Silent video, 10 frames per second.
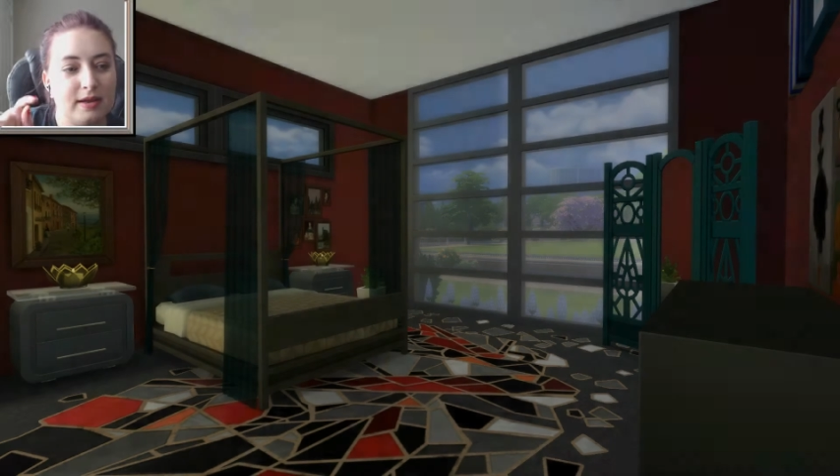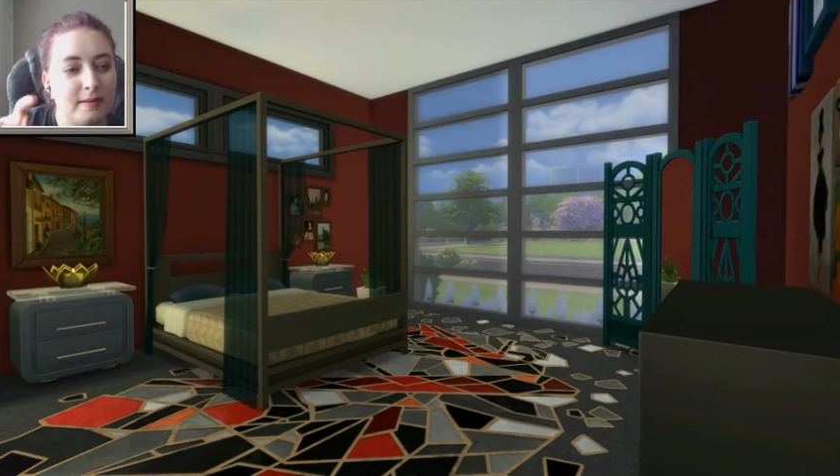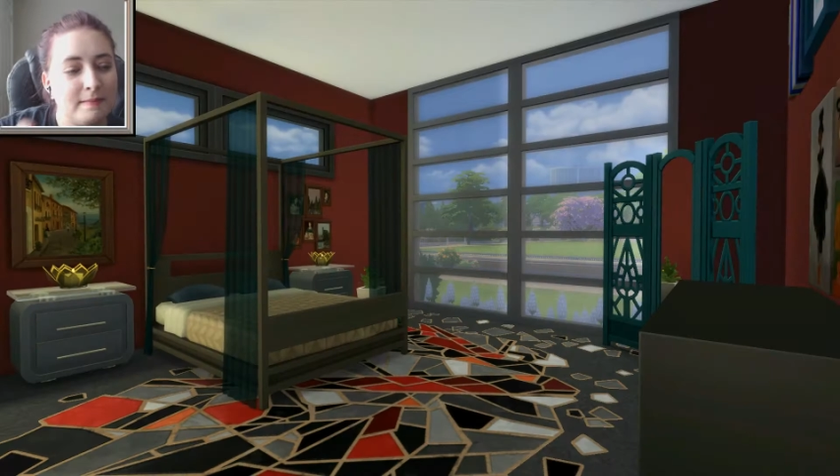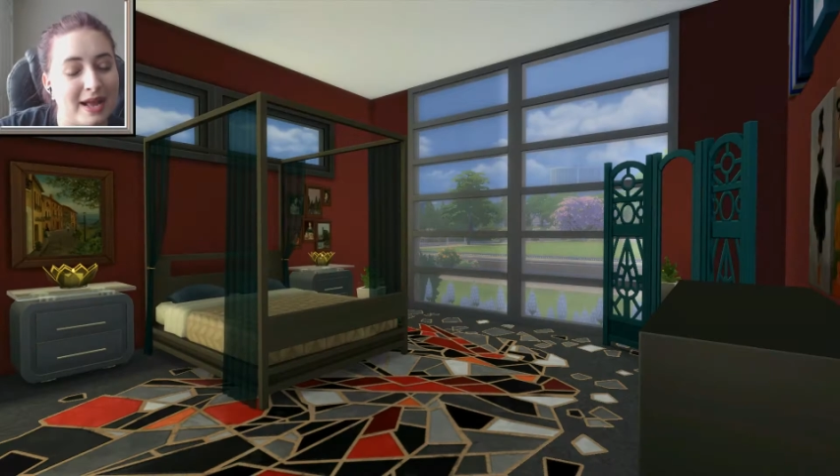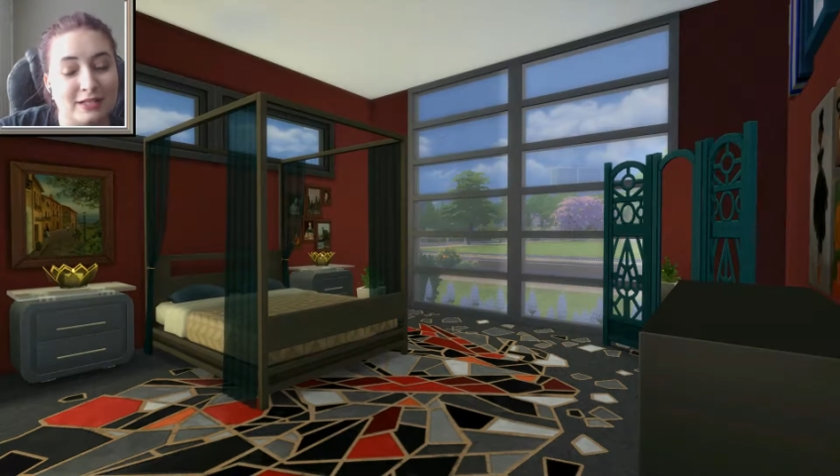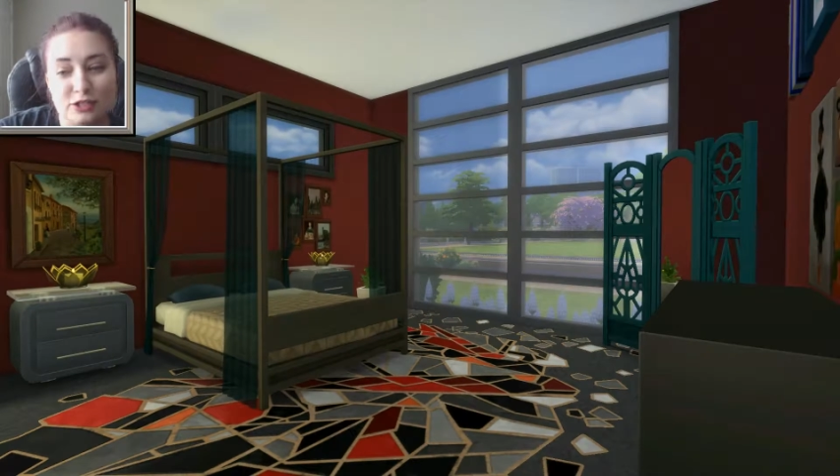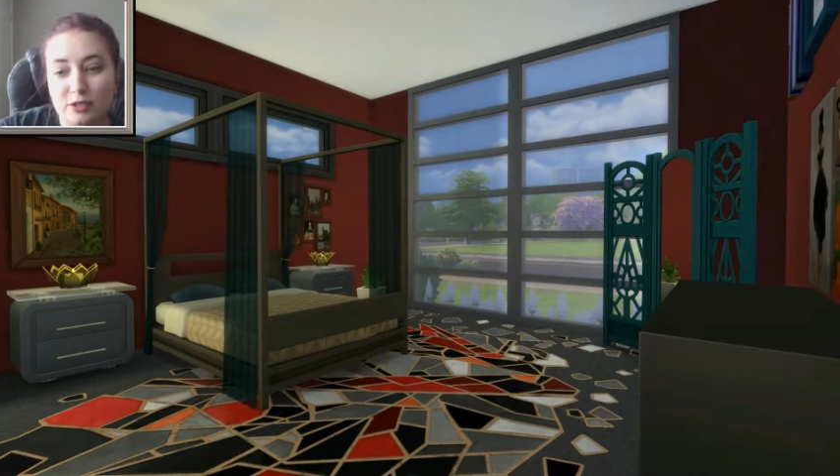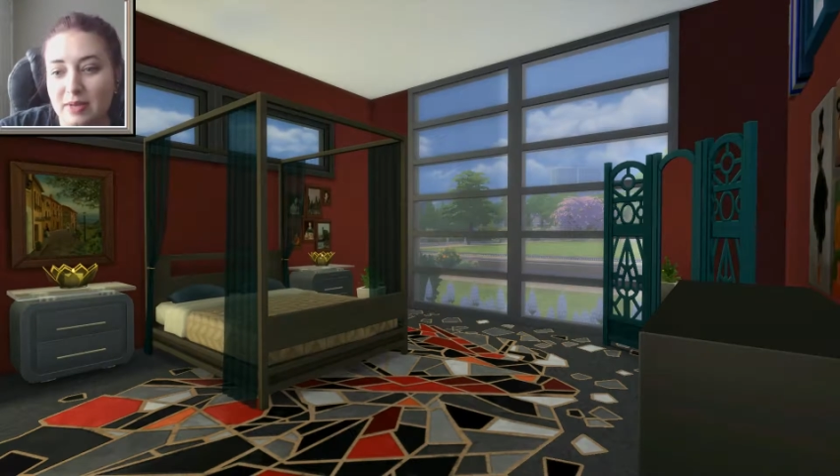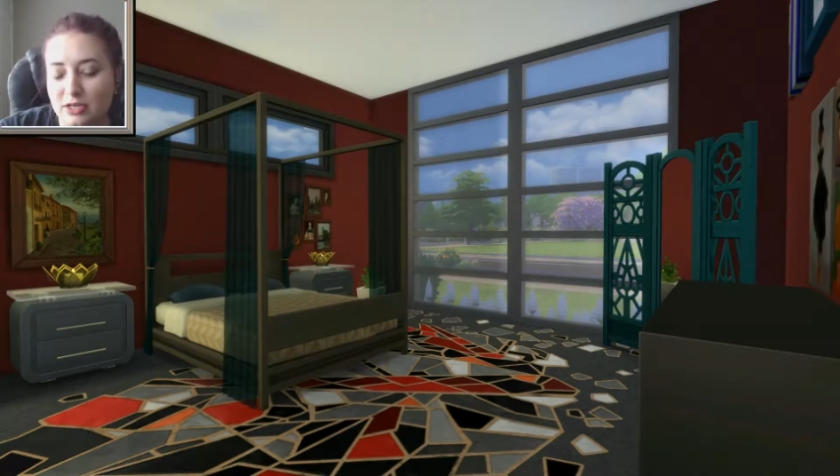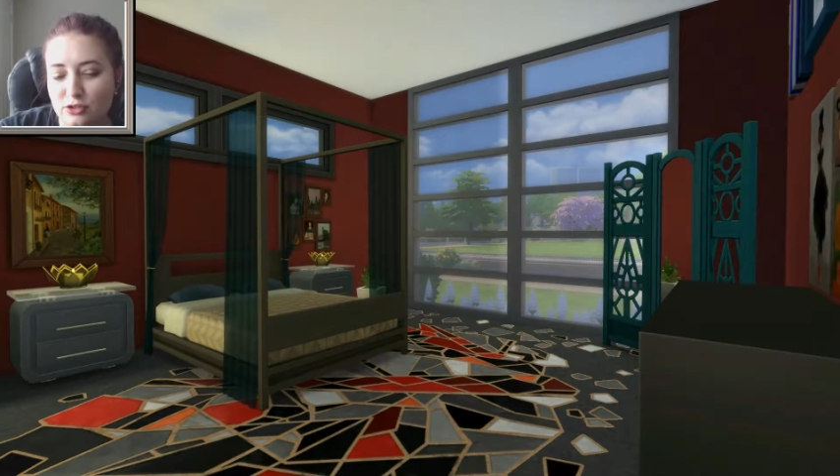Master
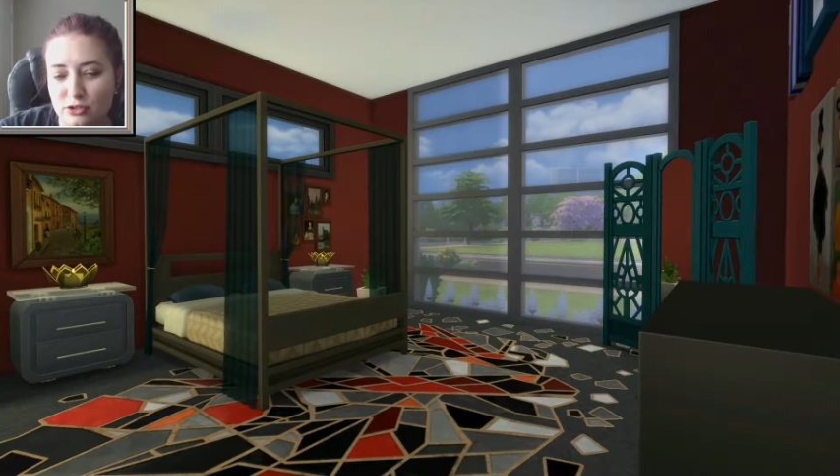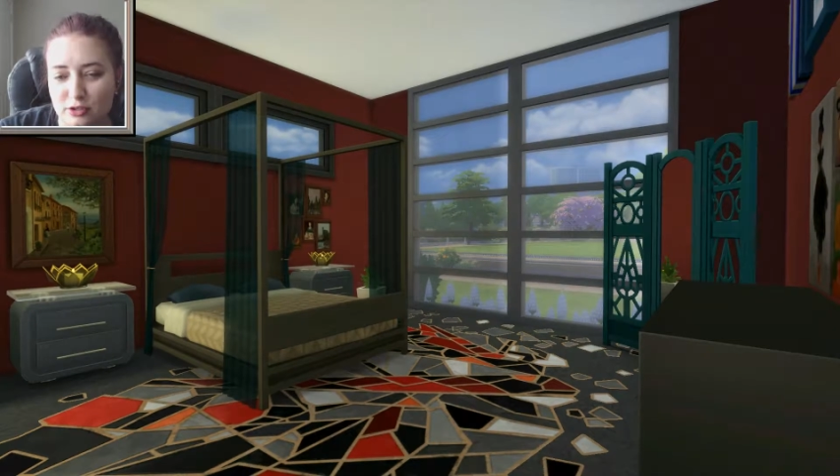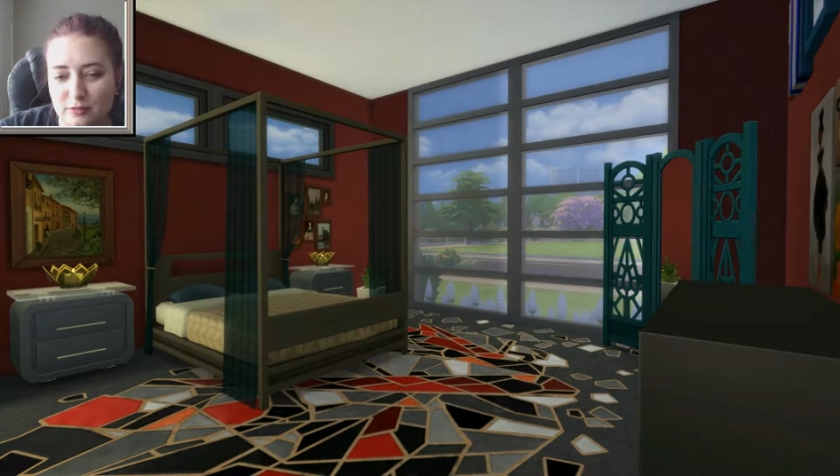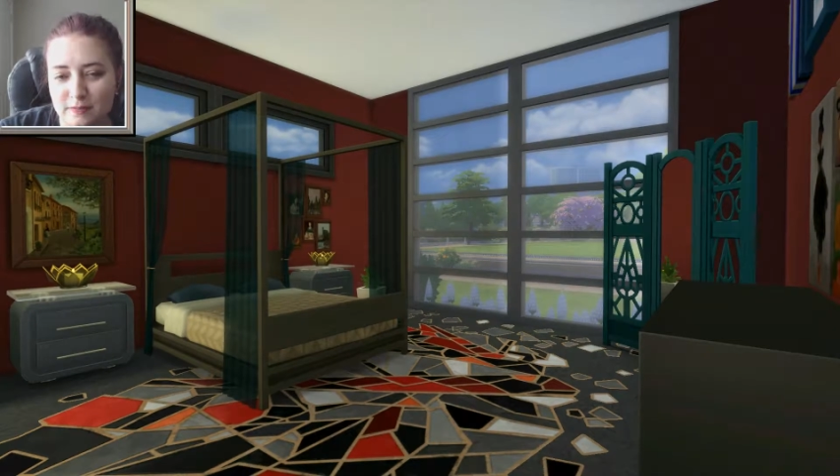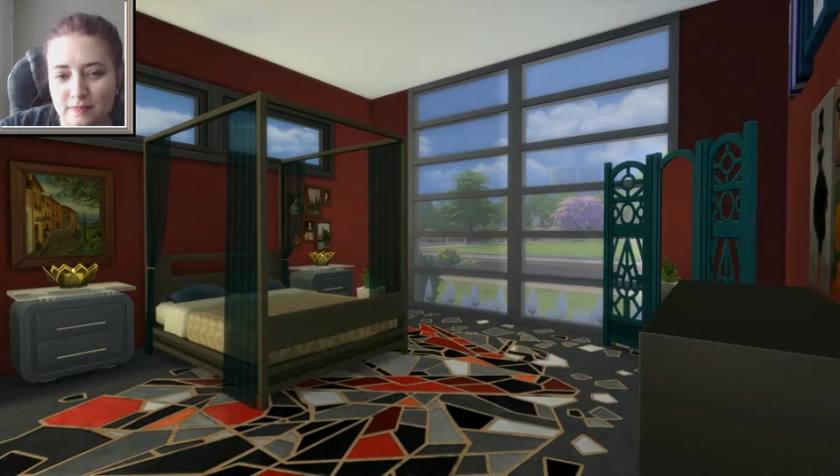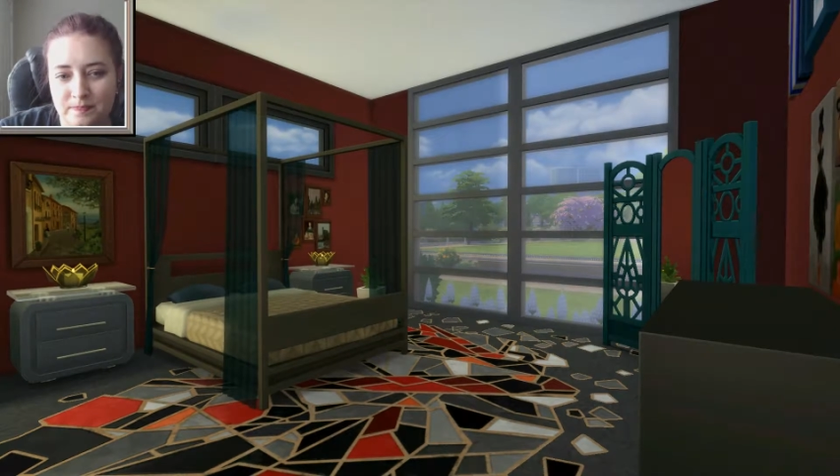bedroom.